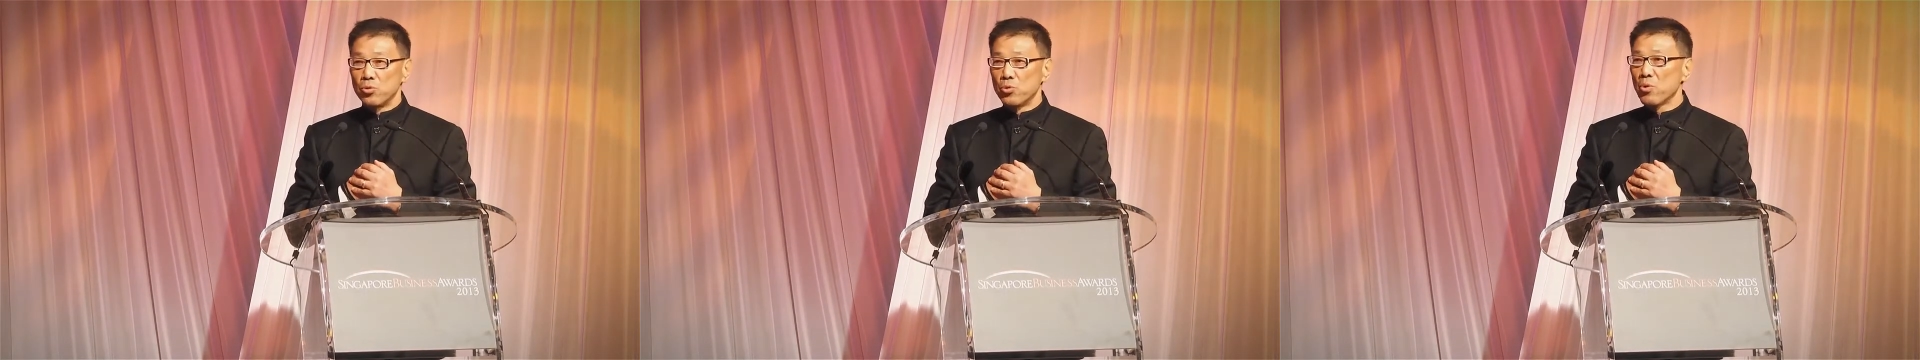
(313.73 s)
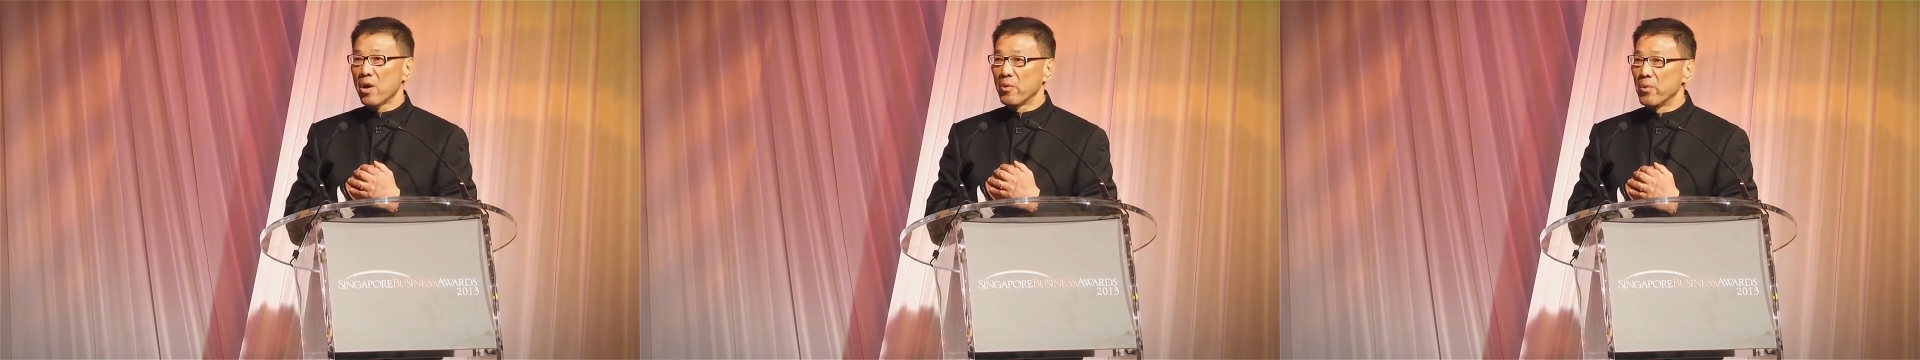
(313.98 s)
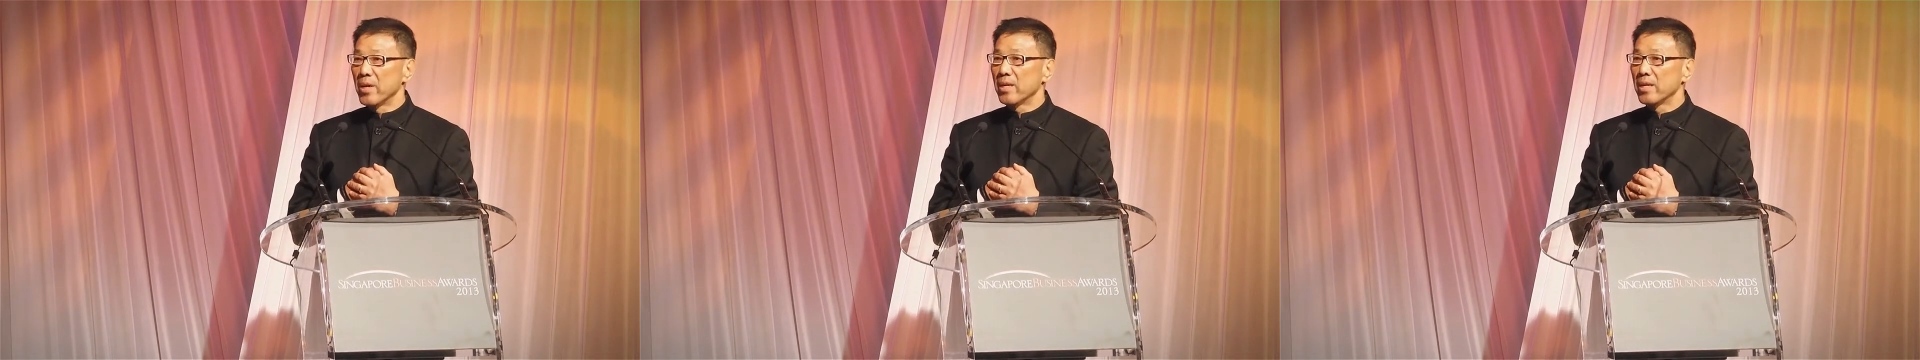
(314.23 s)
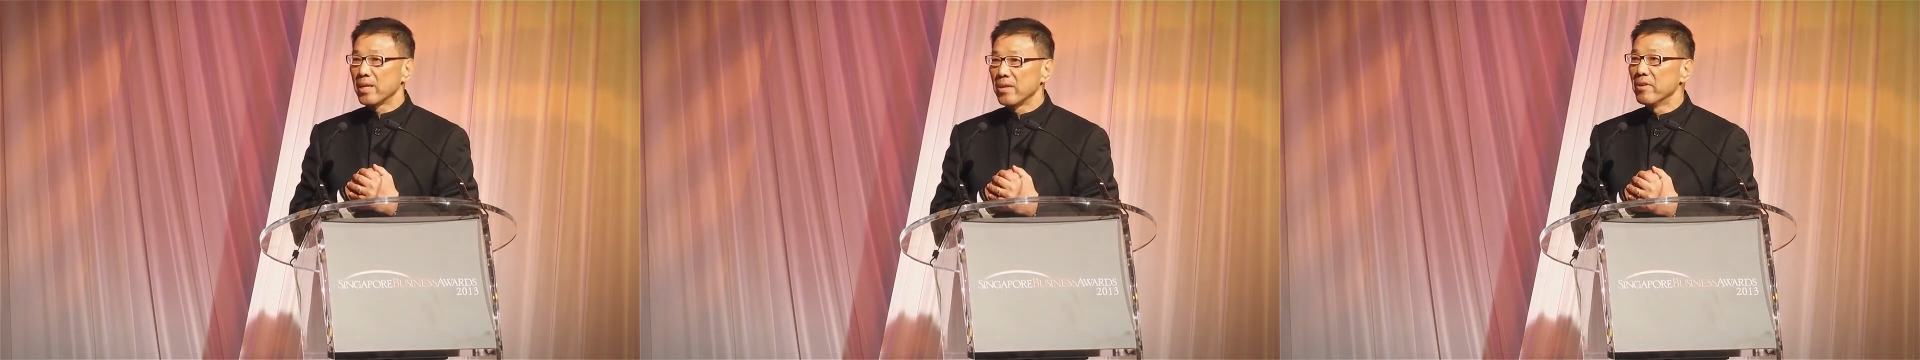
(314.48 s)
do our work
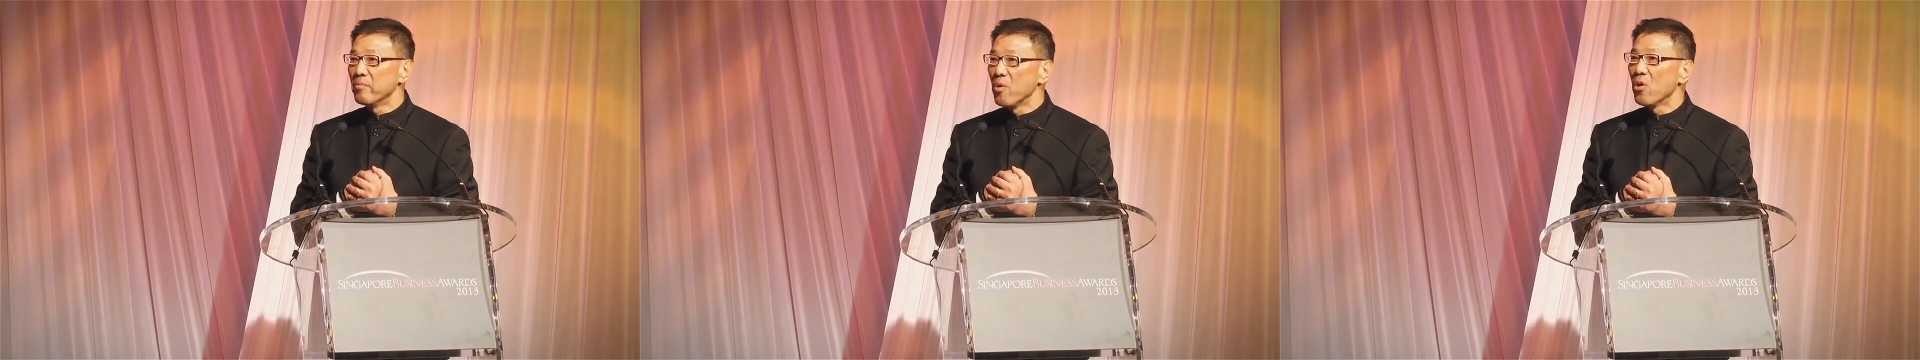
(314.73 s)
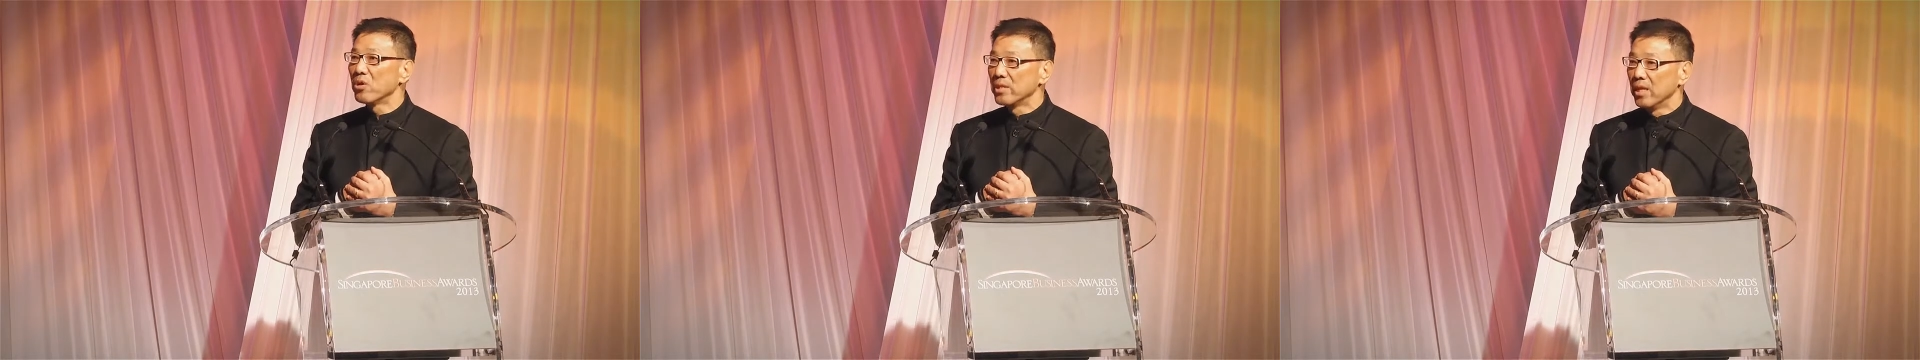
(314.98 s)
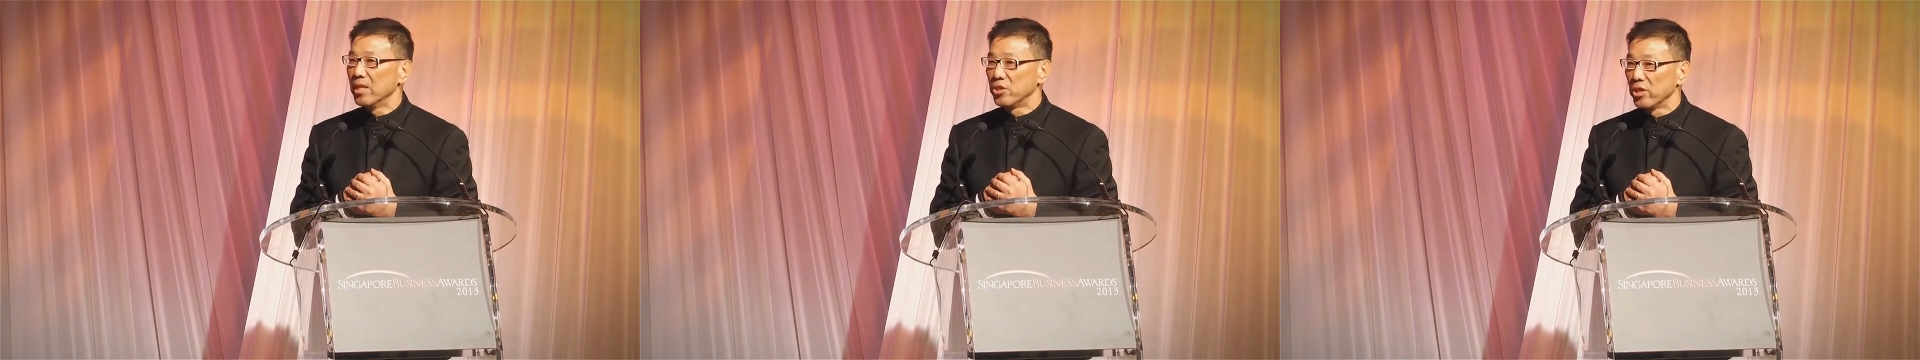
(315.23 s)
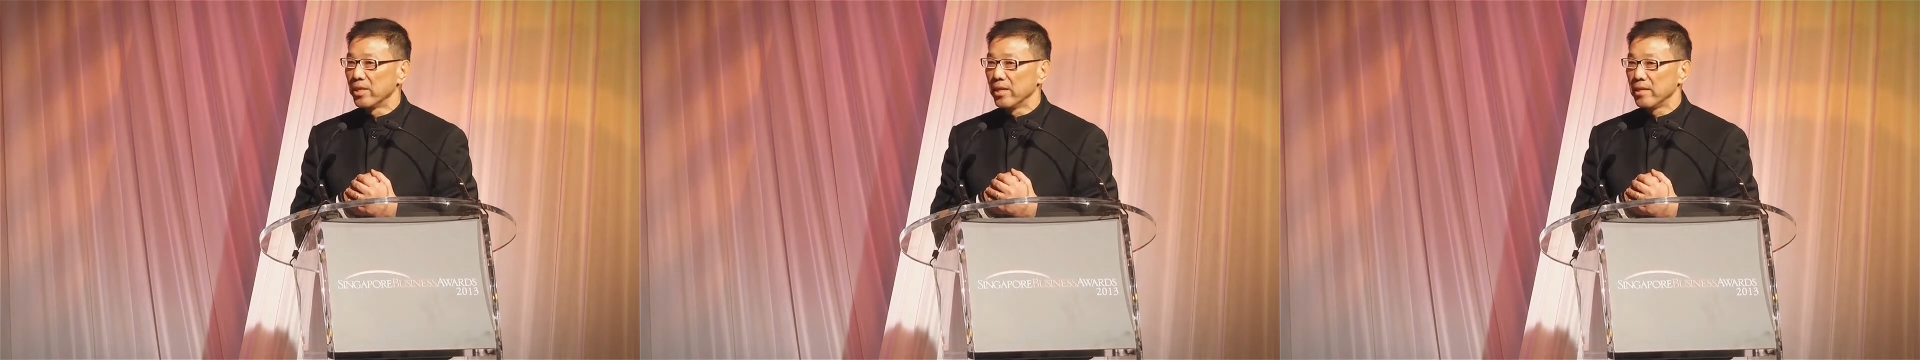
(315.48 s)
even more
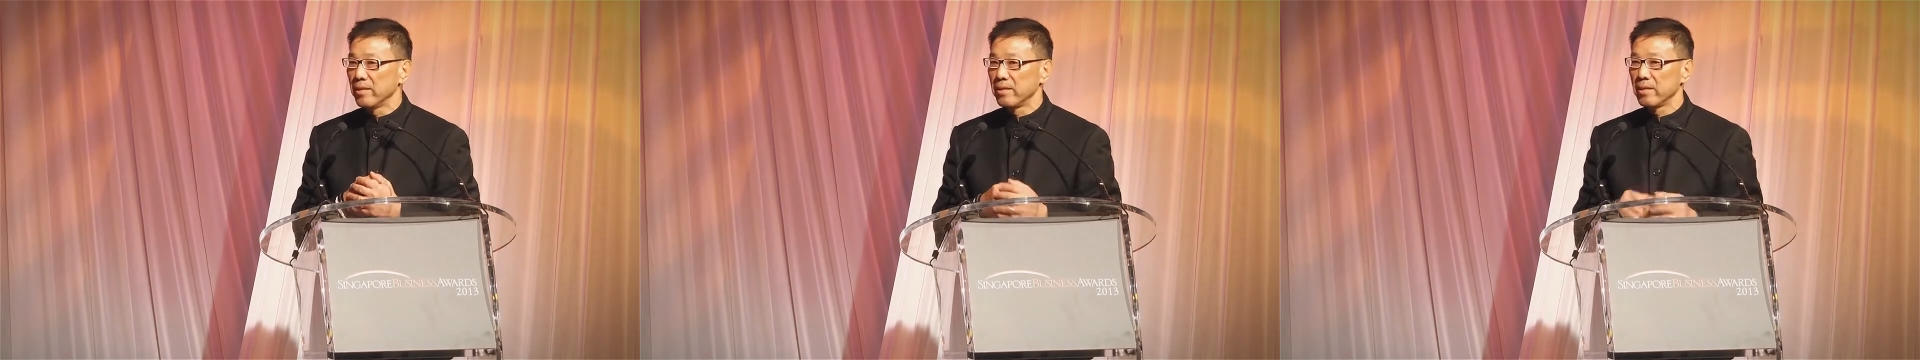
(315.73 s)
diligently.